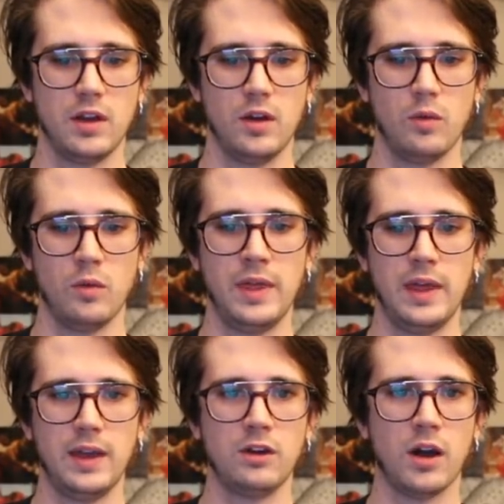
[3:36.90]

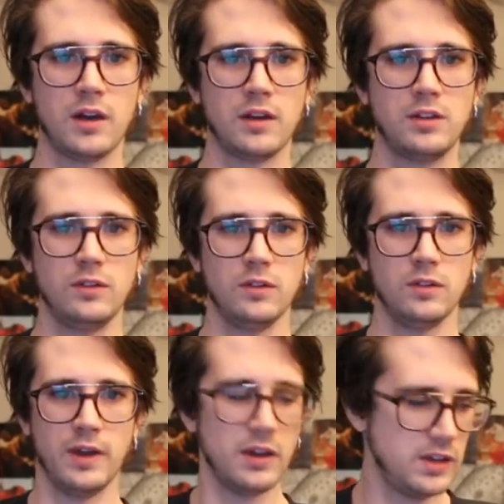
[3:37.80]
they got into
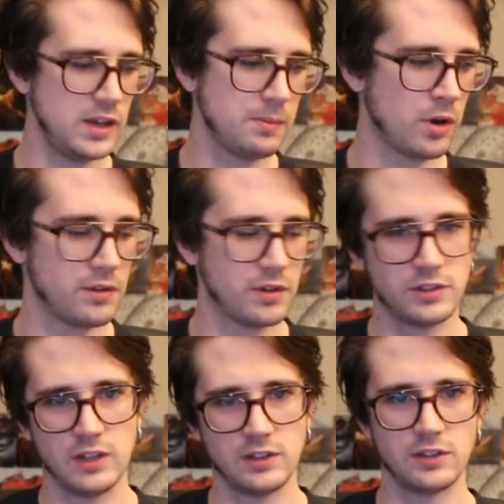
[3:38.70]
very deep
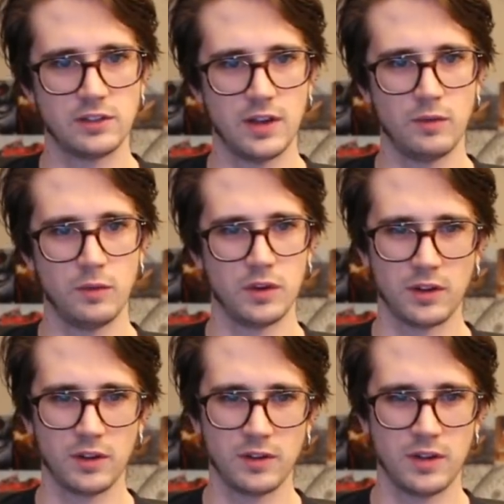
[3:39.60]
conversations that were
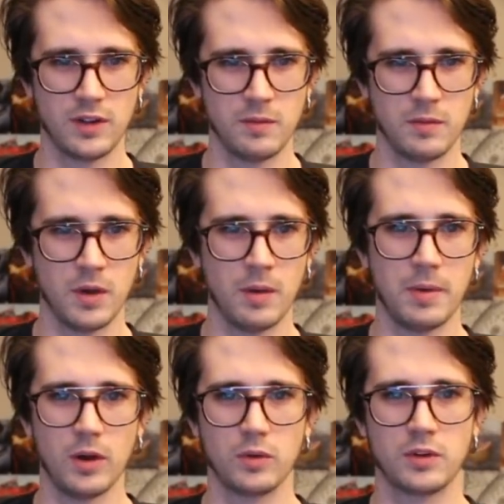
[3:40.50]

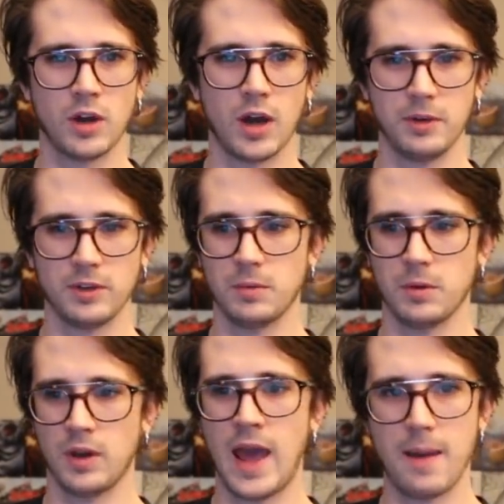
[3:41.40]
about topics about
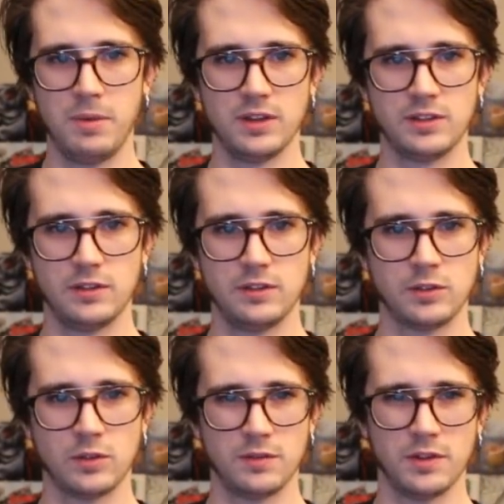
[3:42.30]
happiness and
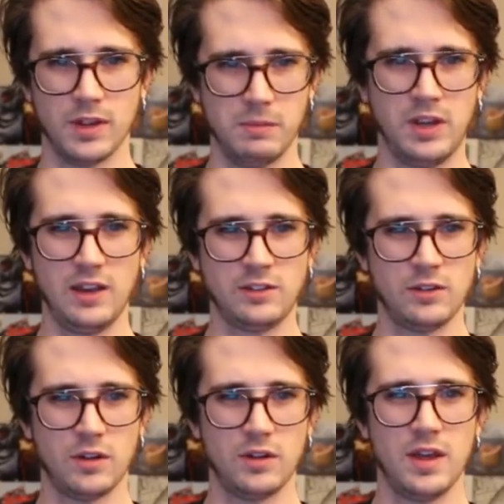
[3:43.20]
sort of the limitation
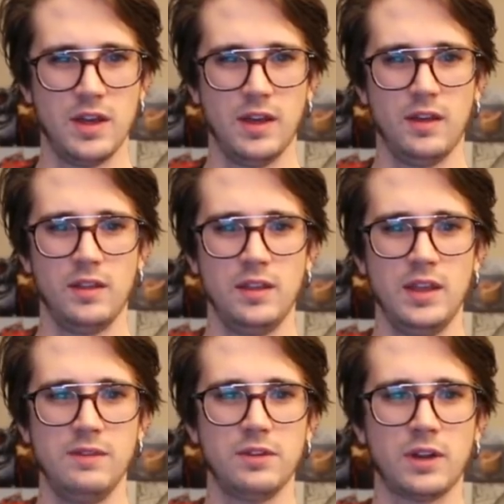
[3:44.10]
on
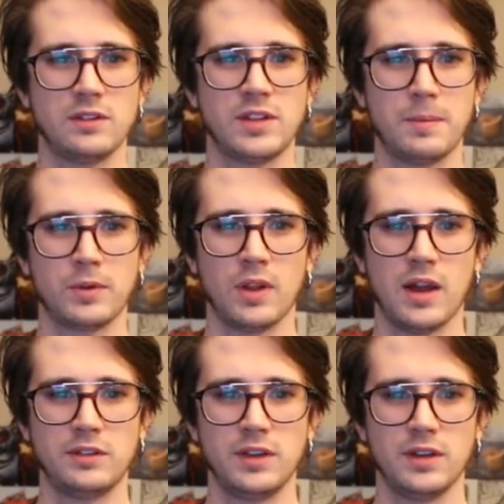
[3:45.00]
even
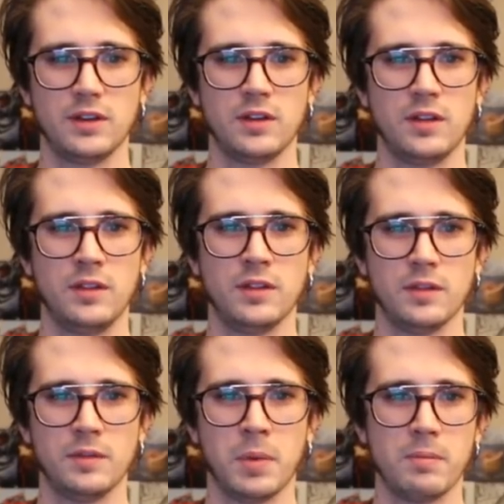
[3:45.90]
conceptualizing the
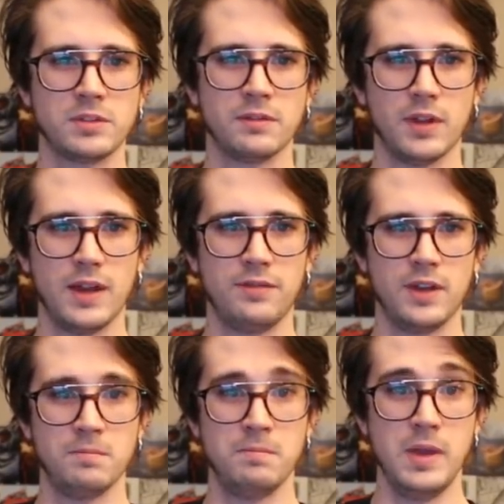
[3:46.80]
purpose of life as
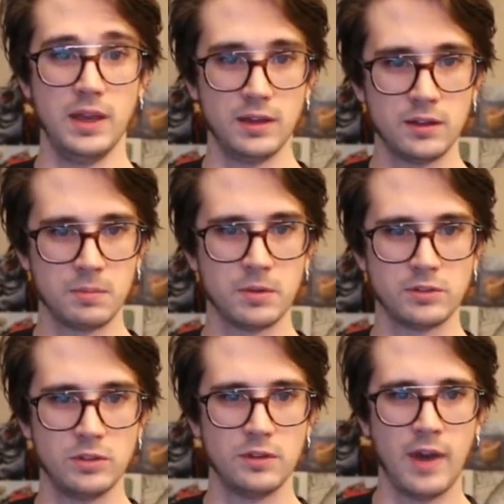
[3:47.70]
being the
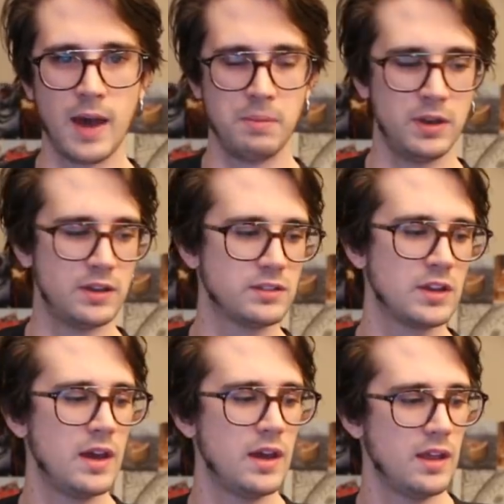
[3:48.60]
pursuit of happiness.
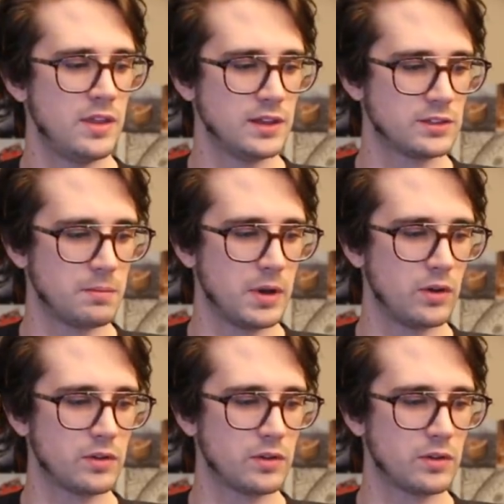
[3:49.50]
Things about,